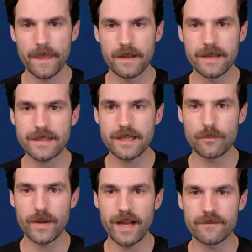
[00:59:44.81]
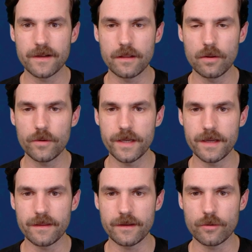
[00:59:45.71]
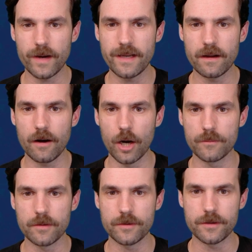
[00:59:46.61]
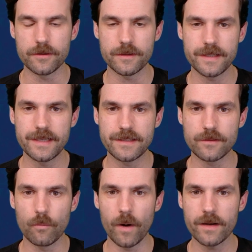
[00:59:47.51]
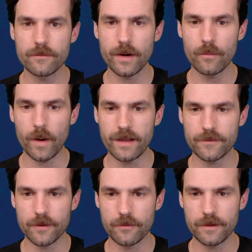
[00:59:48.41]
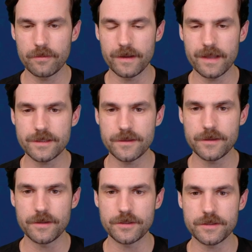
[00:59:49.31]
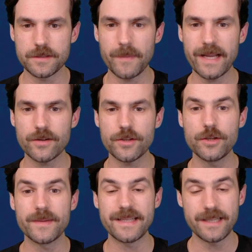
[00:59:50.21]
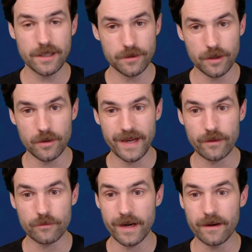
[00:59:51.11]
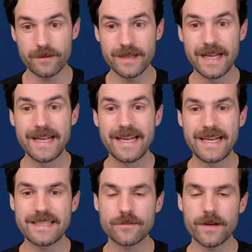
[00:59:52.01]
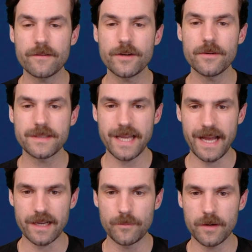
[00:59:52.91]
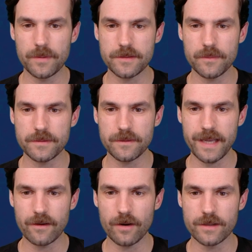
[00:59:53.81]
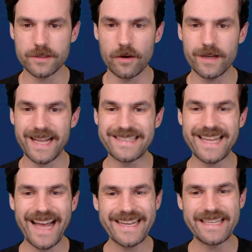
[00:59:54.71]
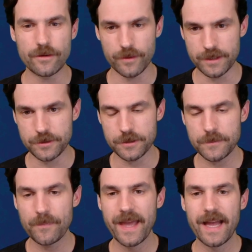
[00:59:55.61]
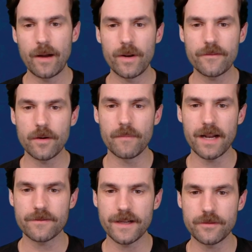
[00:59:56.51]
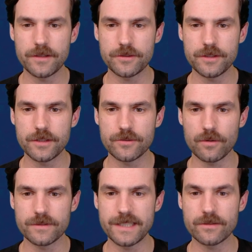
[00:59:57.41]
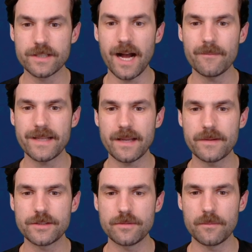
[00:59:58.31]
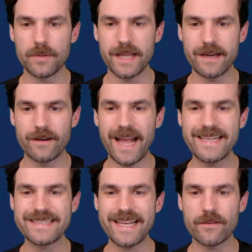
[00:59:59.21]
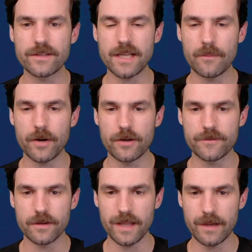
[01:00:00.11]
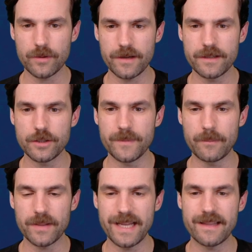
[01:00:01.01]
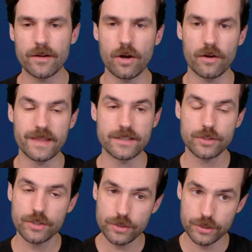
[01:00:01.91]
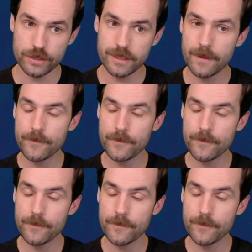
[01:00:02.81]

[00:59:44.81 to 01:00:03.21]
Next up, we have Gloria, the Great Armorer. It is 1 red-white for a 3/3 legendary creature, Spider Human Hero at rare. It says, whenever you attack, put a +1/+1 counter on target attacking creature, and whenever a modified creature you control deals combat damage to a player, exile the top card of your library. You may play that card this turn.